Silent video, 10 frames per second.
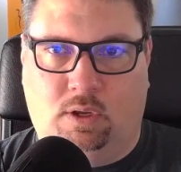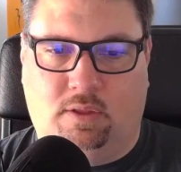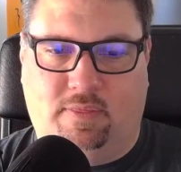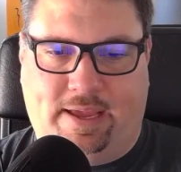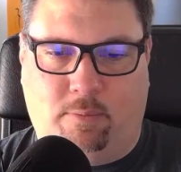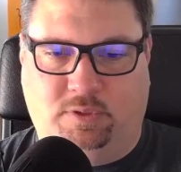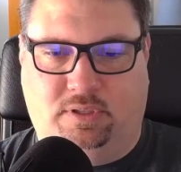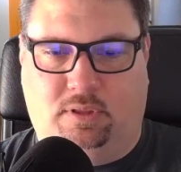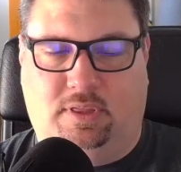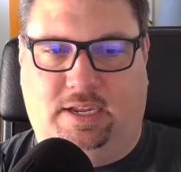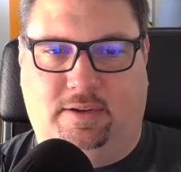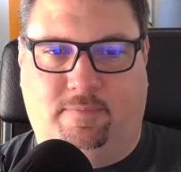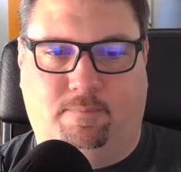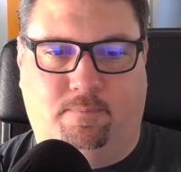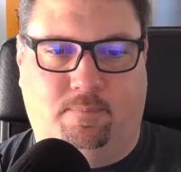that was the
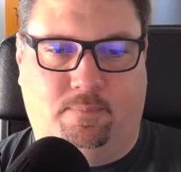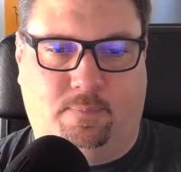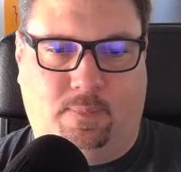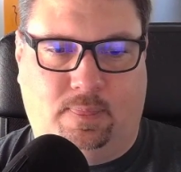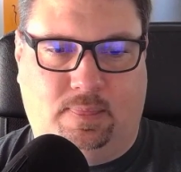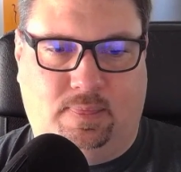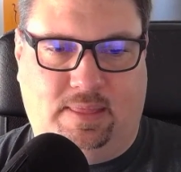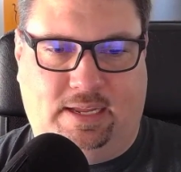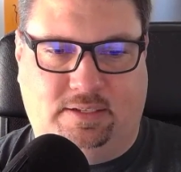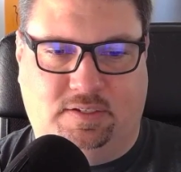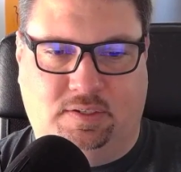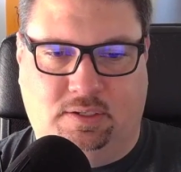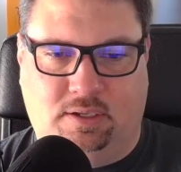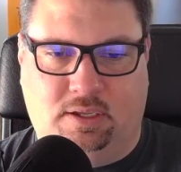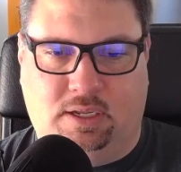thing that
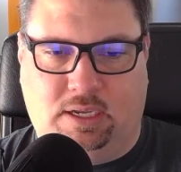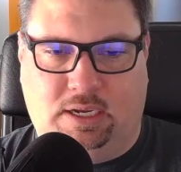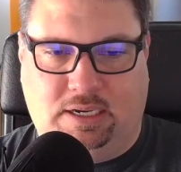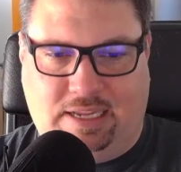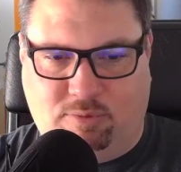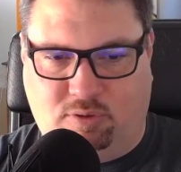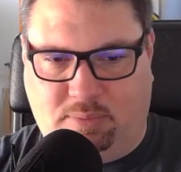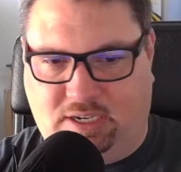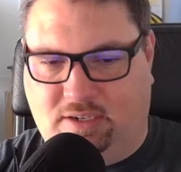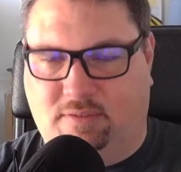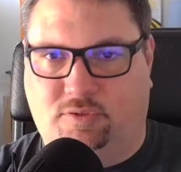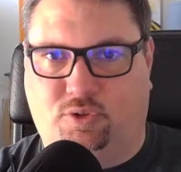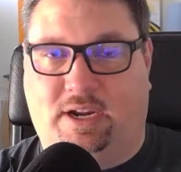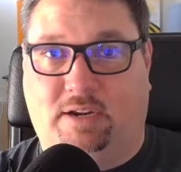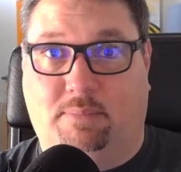enabled me to
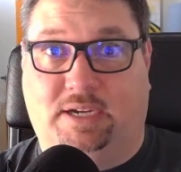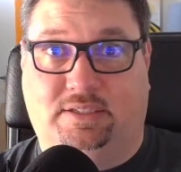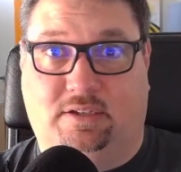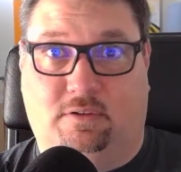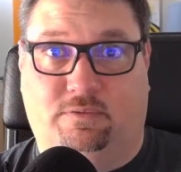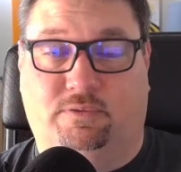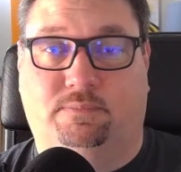train myself.